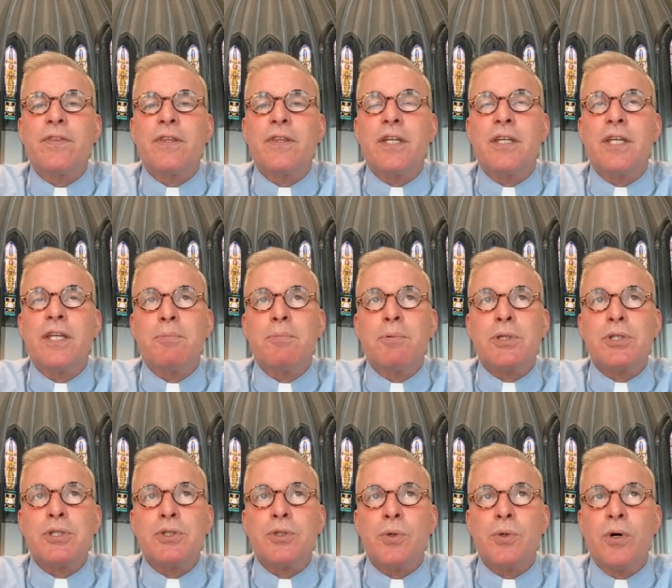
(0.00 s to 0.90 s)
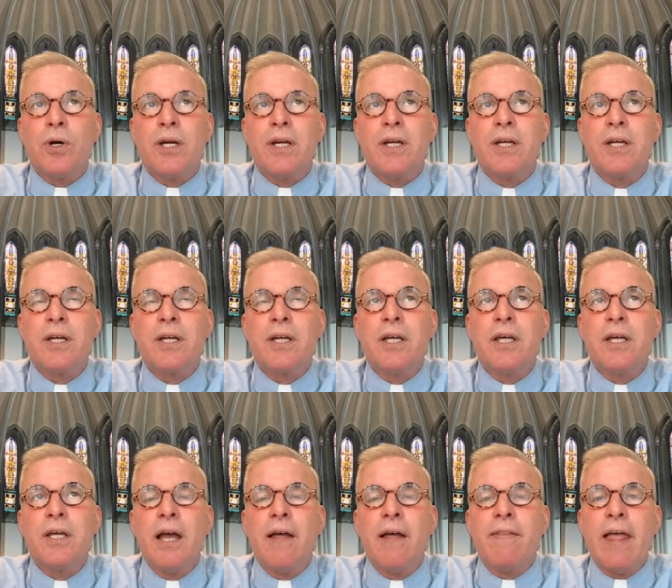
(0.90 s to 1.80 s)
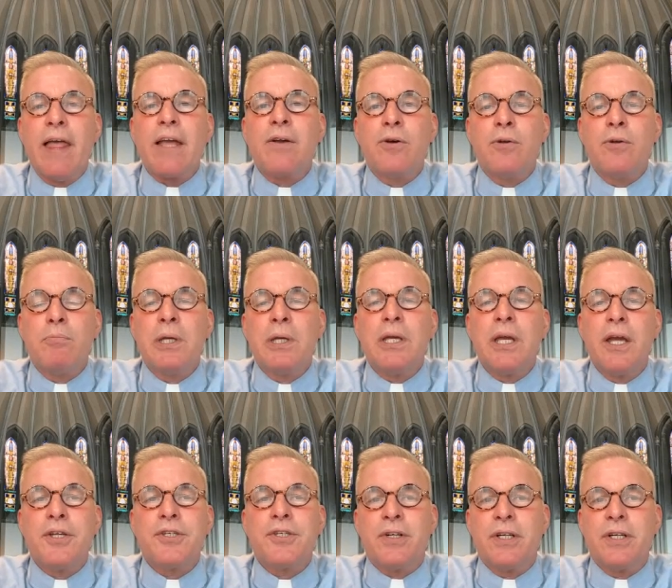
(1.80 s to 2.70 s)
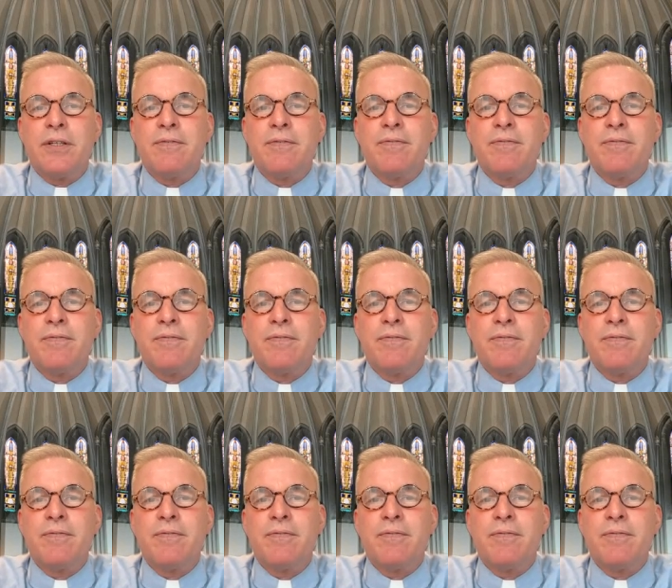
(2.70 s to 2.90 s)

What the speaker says: the deepest joy, and that could be hatred.